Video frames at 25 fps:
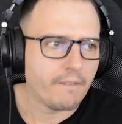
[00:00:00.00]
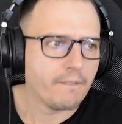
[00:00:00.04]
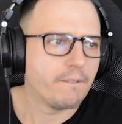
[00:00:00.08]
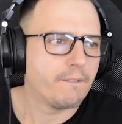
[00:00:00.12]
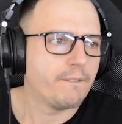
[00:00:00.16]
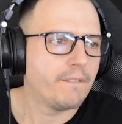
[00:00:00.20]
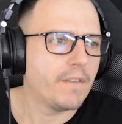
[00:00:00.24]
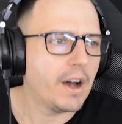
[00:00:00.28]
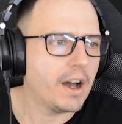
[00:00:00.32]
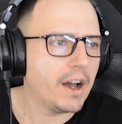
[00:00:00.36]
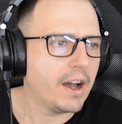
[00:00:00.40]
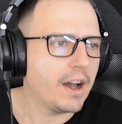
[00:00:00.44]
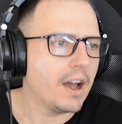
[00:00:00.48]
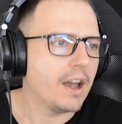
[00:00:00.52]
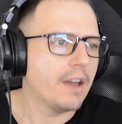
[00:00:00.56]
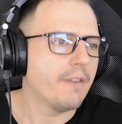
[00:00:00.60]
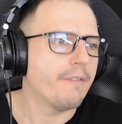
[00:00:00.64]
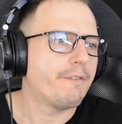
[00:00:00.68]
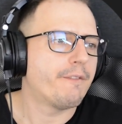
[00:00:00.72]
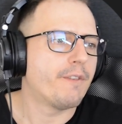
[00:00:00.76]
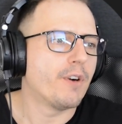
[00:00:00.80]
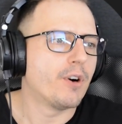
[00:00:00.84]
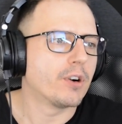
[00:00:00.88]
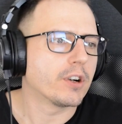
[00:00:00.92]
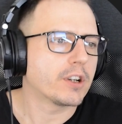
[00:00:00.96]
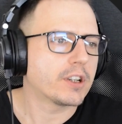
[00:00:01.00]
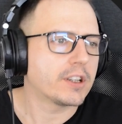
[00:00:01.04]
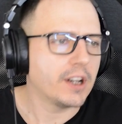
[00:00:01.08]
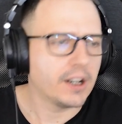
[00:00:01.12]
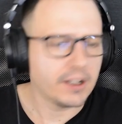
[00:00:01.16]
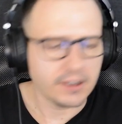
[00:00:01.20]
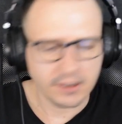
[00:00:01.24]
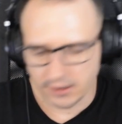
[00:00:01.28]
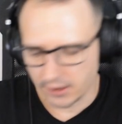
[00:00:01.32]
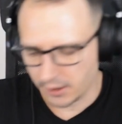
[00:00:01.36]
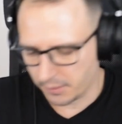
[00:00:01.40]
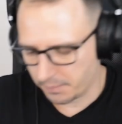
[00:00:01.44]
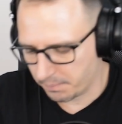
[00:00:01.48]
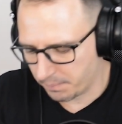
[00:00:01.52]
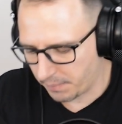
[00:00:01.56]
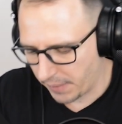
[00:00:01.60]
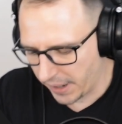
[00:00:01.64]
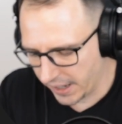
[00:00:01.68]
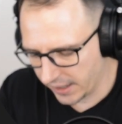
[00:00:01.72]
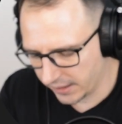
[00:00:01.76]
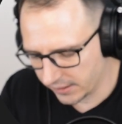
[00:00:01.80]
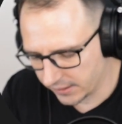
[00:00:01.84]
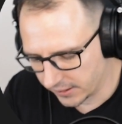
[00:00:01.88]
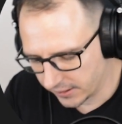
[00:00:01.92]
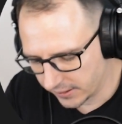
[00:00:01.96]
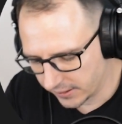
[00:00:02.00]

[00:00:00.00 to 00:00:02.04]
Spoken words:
I forgot the pen!